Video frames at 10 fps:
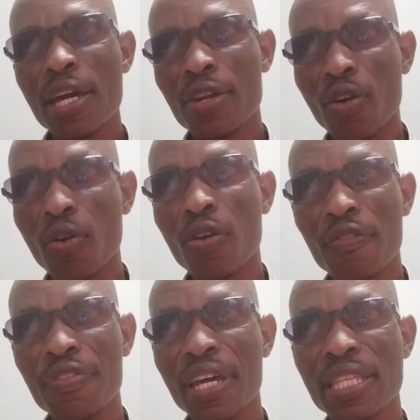and all
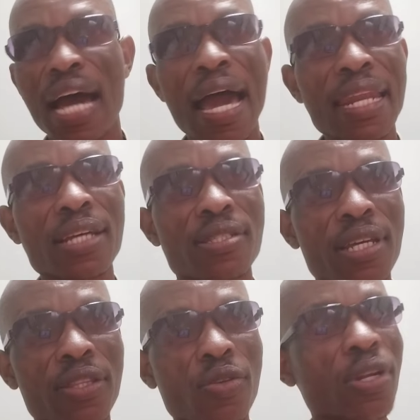of that. I
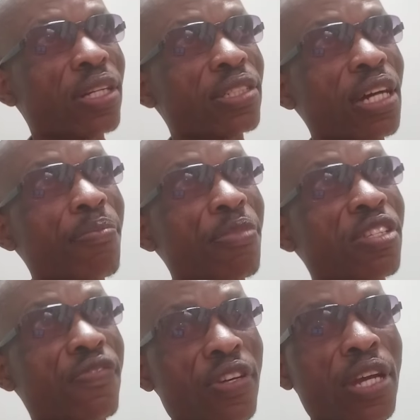understand Donald Trump
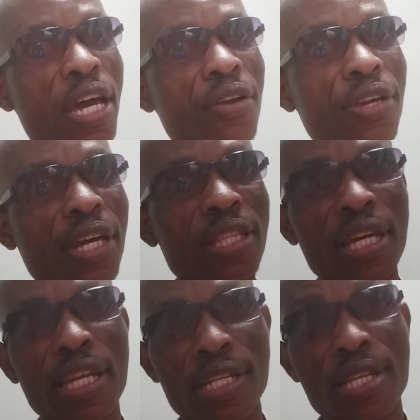is very arrogant
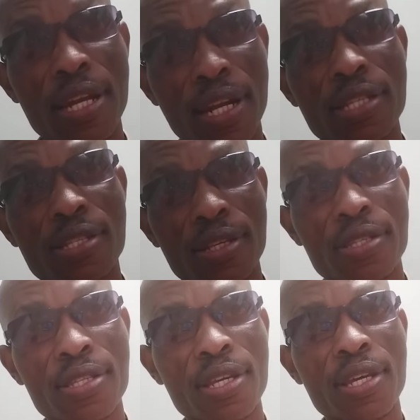and he's a
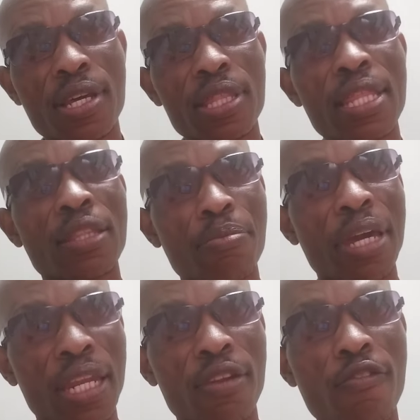racist, that
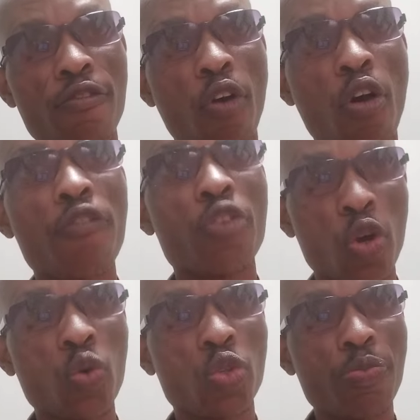man, of
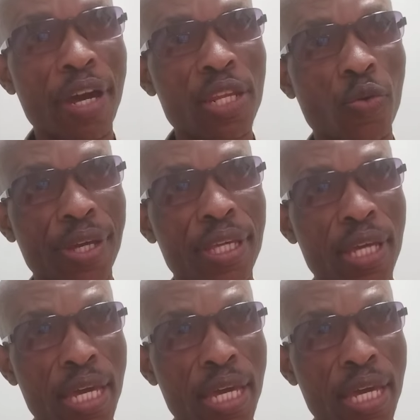no, by the way.